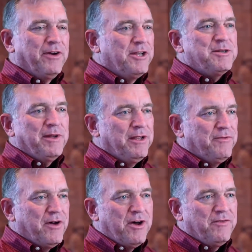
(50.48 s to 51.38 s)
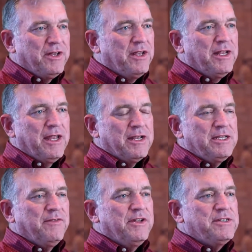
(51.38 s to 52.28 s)
Very intimately involved in
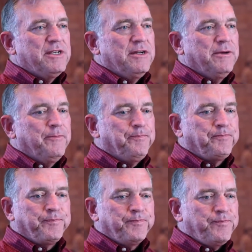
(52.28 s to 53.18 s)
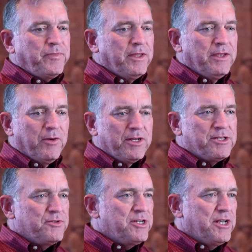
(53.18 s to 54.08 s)
activities there. Great
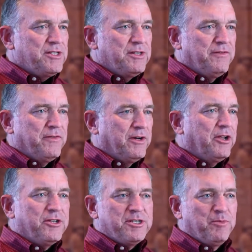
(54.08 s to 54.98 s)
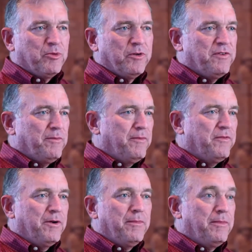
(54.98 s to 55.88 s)
association, very good support from
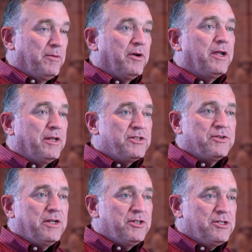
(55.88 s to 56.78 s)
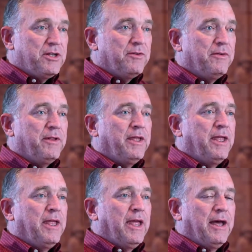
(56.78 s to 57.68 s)
the brick industry in general.
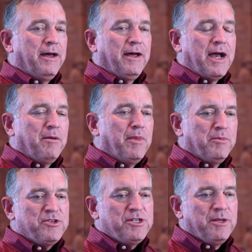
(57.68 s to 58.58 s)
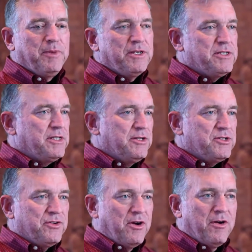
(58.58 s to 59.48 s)
Our membership is
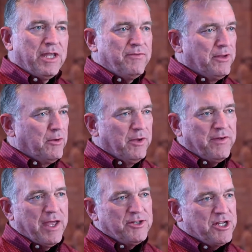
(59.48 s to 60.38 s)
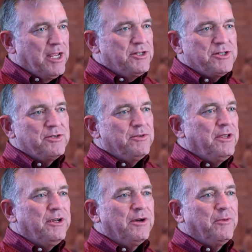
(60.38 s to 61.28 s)
strong, even though we've had changes through the
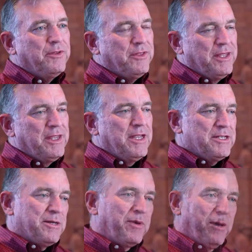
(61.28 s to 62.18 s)
year with some